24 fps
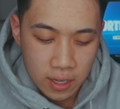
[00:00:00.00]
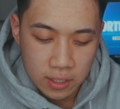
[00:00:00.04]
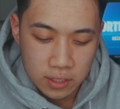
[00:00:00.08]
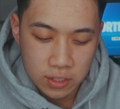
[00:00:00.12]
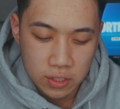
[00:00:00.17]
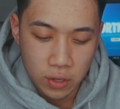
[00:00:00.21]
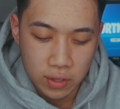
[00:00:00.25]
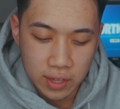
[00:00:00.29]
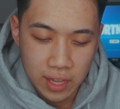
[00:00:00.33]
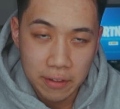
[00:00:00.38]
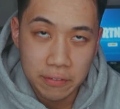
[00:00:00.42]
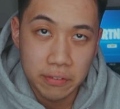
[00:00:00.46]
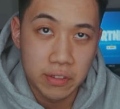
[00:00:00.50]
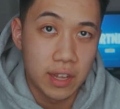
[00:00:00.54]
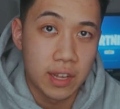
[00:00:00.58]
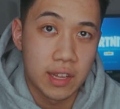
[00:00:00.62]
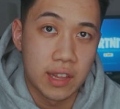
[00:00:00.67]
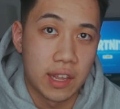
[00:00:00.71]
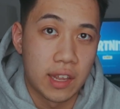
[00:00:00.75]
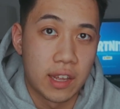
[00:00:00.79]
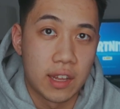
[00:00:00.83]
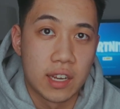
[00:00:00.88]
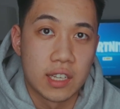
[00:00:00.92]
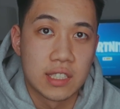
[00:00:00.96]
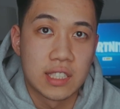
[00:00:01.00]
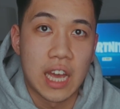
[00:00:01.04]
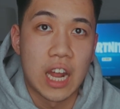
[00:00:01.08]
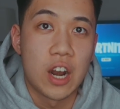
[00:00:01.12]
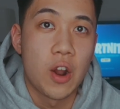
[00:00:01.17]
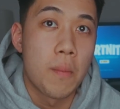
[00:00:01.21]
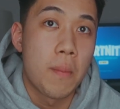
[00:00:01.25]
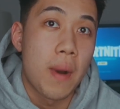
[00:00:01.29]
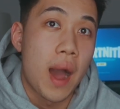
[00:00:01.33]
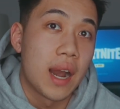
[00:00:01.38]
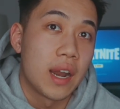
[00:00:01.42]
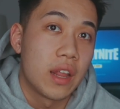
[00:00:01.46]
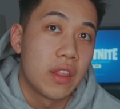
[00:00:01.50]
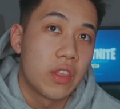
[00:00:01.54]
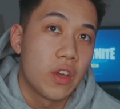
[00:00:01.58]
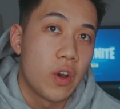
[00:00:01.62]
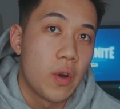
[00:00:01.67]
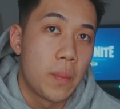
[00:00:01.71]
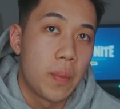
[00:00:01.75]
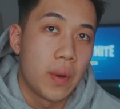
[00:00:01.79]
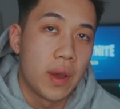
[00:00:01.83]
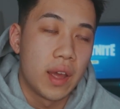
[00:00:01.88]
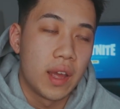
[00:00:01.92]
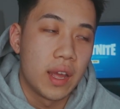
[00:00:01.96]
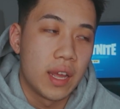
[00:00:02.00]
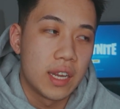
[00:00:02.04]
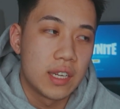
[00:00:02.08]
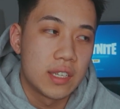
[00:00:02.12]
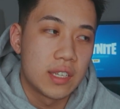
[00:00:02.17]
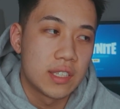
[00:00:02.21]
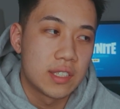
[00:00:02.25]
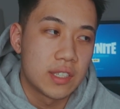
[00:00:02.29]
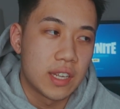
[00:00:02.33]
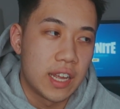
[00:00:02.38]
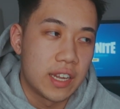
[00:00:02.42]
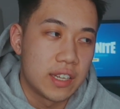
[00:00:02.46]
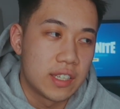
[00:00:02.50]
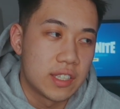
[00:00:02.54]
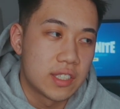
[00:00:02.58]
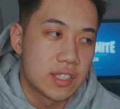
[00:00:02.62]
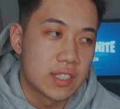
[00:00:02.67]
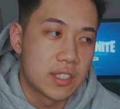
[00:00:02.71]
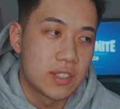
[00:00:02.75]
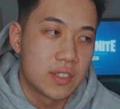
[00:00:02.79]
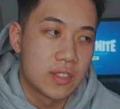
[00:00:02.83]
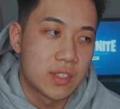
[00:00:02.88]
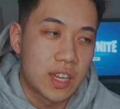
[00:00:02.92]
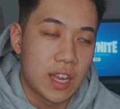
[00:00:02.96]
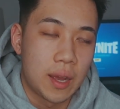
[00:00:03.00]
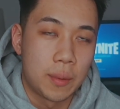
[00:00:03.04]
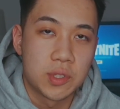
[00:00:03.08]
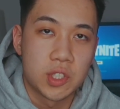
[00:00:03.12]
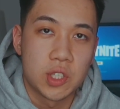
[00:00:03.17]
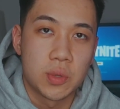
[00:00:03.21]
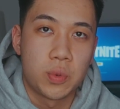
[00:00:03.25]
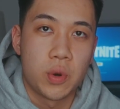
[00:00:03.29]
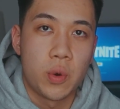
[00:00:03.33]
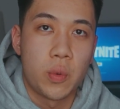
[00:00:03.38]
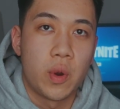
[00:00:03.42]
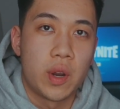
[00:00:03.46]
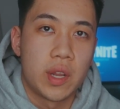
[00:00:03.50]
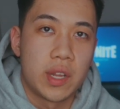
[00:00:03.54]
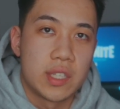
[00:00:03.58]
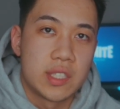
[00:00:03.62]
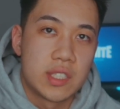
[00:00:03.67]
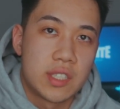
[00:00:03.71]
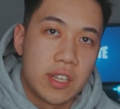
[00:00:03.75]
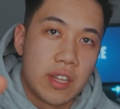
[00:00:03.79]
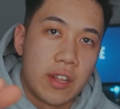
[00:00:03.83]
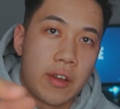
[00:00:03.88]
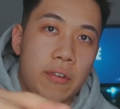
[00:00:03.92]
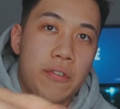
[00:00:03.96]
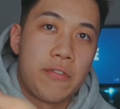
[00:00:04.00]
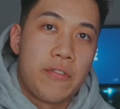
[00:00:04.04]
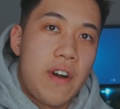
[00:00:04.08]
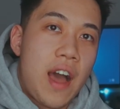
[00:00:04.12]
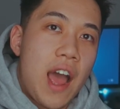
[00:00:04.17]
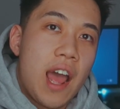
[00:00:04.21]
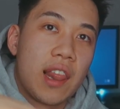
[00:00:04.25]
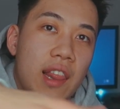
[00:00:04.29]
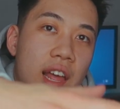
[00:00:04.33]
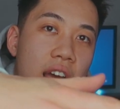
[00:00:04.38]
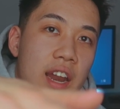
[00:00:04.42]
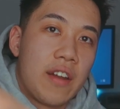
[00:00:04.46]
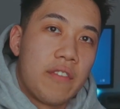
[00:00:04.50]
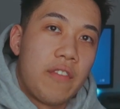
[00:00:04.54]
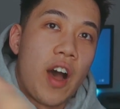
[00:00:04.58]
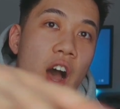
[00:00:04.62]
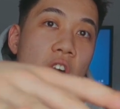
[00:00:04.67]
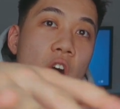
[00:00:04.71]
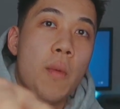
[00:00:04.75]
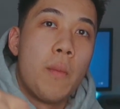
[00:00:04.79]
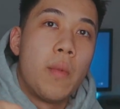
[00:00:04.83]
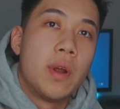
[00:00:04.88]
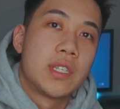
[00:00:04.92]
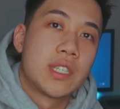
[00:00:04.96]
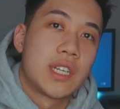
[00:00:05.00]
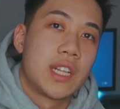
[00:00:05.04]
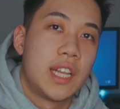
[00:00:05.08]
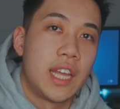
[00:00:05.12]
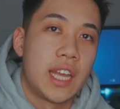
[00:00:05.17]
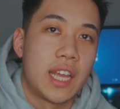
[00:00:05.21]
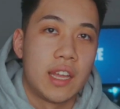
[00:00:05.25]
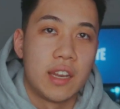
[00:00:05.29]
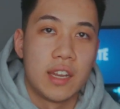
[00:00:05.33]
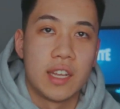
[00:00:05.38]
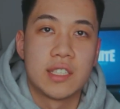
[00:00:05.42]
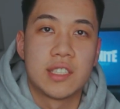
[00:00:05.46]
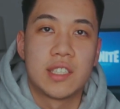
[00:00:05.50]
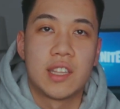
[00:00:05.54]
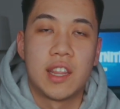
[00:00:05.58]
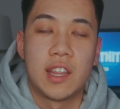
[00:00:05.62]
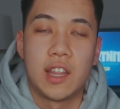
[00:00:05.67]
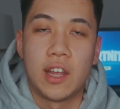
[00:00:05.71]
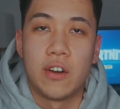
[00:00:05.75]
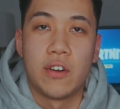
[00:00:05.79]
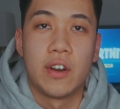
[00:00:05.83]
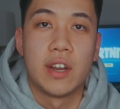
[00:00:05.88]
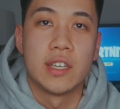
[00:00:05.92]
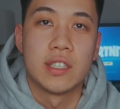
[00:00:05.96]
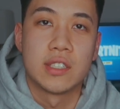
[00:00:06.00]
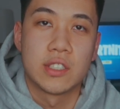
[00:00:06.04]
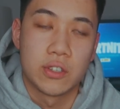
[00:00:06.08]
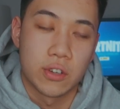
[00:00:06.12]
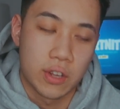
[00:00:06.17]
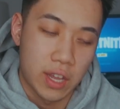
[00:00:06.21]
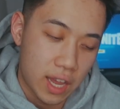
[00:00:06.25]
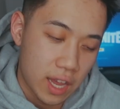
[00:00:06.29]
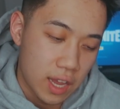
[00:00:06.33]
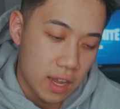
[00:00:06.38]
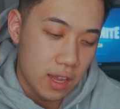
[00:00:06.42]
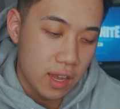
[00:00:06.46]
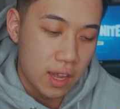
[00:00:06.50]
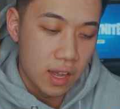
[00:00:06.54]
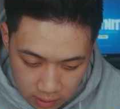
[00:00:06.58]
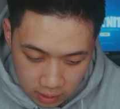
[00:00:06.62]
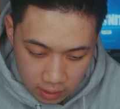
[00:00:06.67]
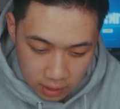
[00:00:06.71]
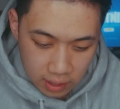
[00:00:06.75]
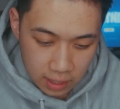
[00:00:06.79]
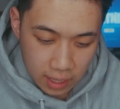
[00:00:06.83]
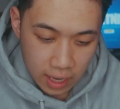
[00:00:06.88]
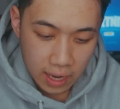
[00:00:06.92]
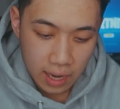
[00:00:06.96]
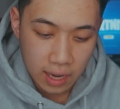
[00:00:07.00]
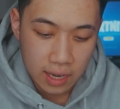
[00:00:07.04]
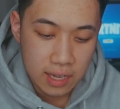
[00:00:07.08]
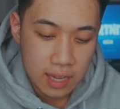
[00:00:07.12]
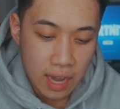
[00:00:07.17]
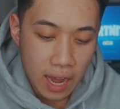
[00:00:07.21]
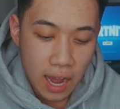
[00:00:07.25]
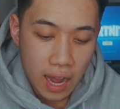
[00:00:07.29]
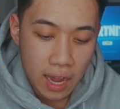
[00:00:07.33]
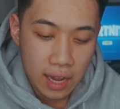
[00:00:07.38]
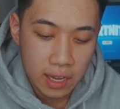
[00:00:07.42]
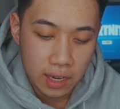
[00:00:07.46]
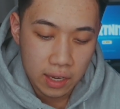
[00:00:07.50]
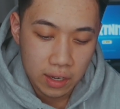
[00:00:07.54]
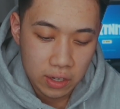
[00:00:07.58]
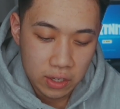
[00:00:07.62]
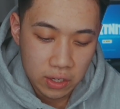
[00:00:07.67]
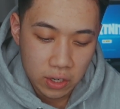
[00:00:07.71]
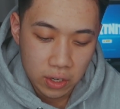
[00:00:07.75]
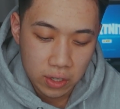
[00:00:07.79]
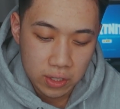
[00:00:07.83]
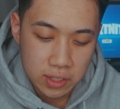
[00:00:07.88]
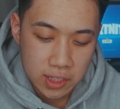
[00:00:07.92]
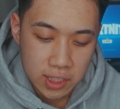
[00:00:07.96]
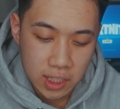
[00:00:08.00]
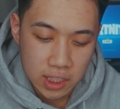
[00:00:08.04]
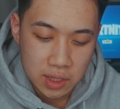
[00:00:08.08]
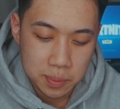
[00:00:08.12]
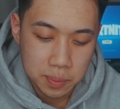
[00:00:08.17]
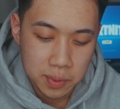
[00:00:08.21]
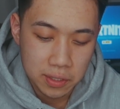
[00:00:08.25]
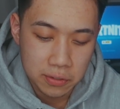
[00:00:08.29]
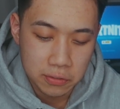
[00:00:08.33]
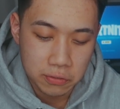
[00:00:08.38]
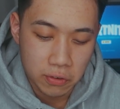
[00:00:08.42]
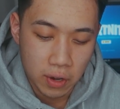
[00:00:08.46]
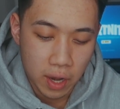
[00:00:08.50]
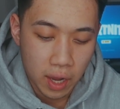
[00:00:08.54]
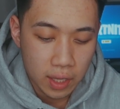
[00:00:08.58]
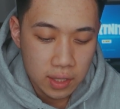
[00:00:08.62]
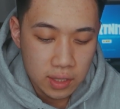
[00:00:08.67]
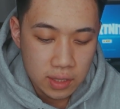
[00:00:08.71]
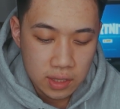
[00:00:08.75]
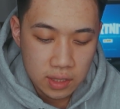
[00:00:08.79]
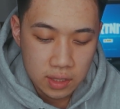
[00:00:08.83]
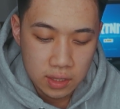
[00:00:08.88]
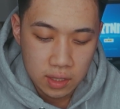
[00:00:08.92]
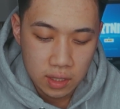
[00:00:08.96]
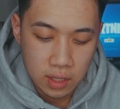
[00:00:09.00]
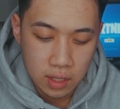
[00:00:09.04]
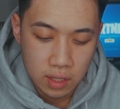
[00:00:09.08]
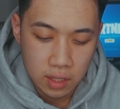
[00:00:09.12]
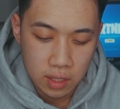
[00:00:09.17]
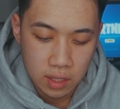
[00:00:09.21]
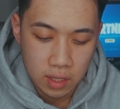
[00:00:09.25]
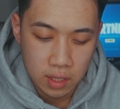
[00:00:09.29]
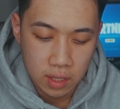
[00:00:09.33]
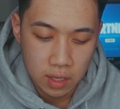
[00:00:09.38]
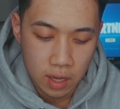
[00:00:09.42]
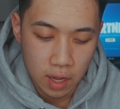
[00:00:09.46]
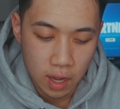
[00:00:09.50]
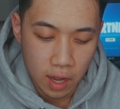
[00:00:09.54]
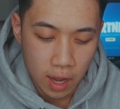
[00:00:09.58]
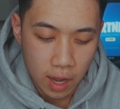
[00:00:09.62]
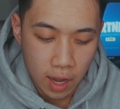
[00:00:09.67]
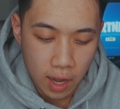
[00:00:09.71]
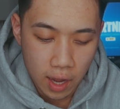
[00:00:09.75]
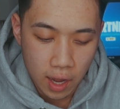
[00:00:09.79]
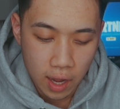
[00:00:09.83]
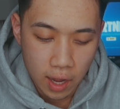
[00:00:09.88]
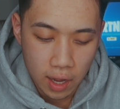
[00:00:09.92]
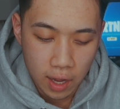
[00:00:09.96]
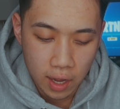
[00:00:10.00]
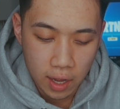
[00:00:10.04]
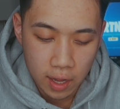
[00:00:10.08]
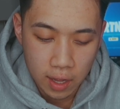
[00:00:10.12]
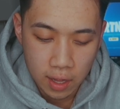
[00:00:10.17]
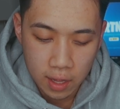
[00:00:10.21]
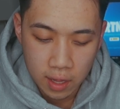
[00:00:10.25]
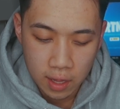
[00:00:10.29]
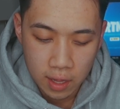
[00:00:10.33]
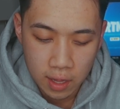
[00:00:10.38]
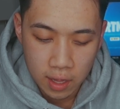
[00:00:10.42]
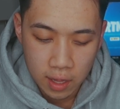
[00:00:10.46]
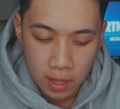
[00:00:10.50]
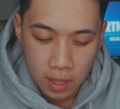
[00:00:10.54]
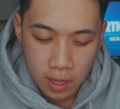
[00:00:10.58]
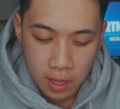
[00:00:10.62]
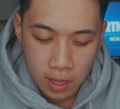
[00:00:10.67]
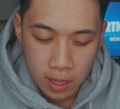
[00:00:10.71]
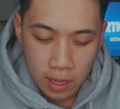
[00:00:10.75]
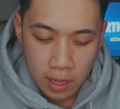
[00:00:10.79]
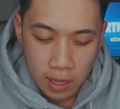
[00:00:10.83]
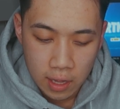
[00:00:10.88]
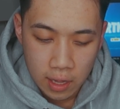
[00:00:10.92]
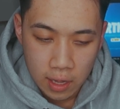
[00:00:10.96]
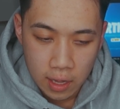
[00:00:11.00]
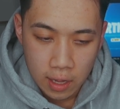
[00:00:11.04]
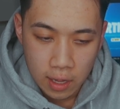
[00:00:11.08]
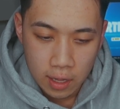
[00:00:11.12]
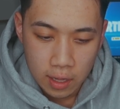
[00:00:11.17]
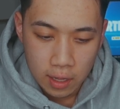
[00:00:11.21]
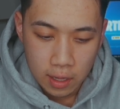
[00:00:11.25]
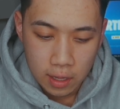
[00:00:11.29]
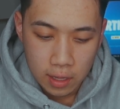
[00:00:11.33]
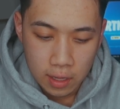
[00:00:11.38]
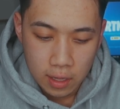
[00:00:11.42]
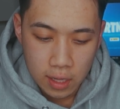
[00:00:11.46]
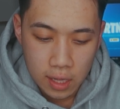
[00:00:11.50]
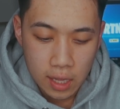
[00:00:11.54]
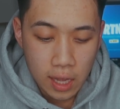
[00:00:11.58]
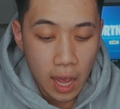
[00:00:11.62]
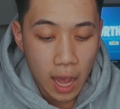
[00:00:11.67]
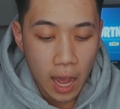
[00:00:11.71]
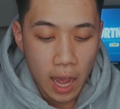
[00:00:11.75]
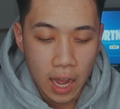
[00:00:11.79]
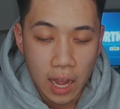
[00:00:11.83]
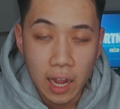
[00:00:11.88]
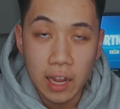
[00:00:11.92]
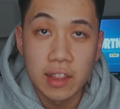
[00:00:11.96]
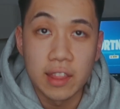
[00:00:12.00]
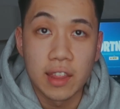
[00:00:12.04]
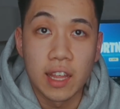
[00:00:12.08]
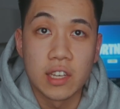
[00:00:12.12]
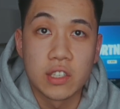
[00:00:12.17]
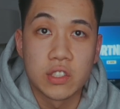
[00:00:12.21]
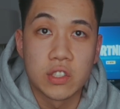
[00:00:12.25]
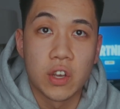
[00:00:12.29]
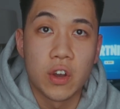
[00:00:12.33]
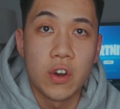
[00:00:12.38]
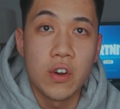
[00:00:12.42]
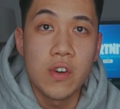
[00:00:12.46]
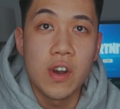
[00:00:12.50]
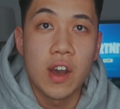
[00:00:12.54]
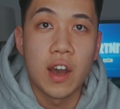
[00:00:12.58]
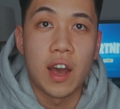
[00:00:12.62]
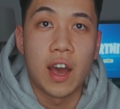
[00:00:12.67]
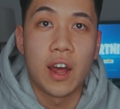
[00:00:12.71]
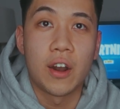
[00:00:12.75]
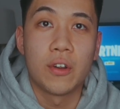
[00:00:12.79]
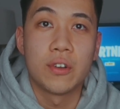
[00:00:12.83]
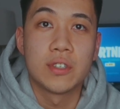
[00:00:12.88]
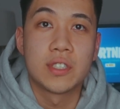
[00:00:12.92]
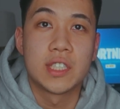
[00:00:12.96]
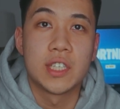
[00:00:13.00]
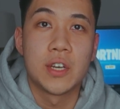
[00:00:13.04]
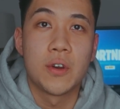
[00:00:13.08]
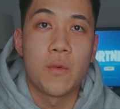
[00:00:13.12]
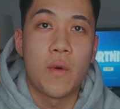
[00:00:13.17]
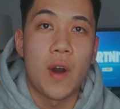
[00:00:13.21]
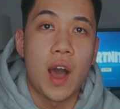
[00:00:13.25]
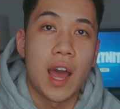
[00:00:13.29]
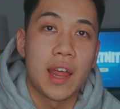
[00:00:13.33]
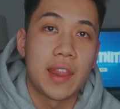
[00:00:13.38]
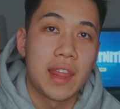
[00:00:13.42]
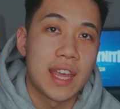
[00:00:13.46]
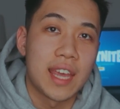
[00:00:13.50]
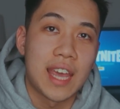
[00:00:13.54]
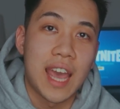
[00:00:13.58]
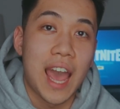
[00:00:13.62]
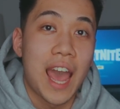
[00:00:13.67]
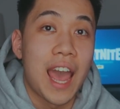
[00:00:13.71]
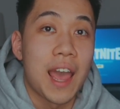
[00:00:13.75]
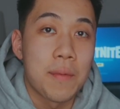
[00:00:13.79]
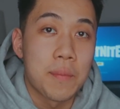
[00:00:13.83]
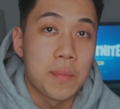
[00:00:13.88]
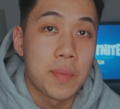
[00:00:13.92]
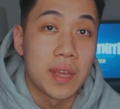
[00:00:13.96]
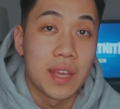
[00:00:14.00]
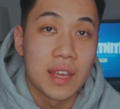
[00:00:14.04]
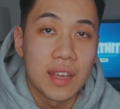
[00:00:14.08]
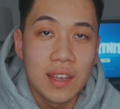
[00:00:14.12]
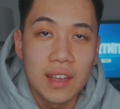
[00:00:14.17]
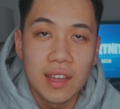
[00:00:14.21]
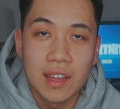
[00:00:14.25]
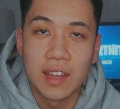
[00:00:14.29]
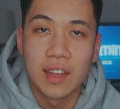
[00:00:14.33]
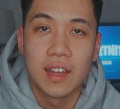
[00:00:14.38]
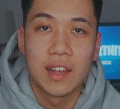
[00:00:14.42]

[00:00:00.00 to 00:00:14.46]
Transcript: So definitely cleanliness. I don't mind it though, but it just, comes to a point where it's the fine line of how much cleanliness there is, okay? Can a guy and girl just be friends? Uh, yeah, I think so. I don't see why they can't be.